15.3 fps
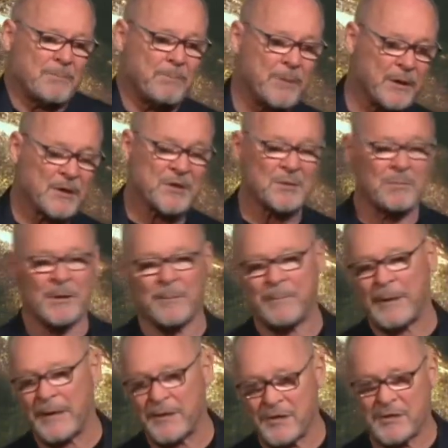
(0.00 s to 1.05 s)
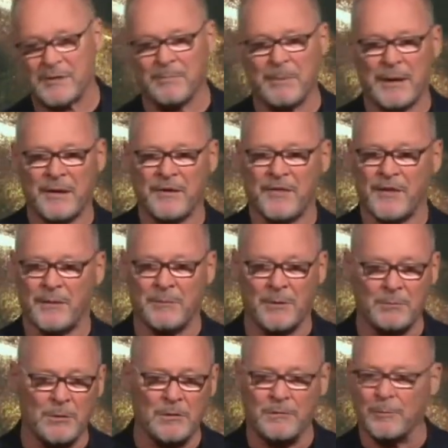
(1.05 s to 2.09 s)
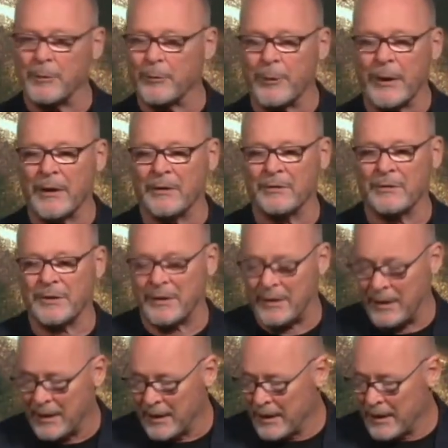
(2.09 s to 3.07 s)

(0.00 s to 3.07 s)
picks them up, has to bathe them, and move them around. And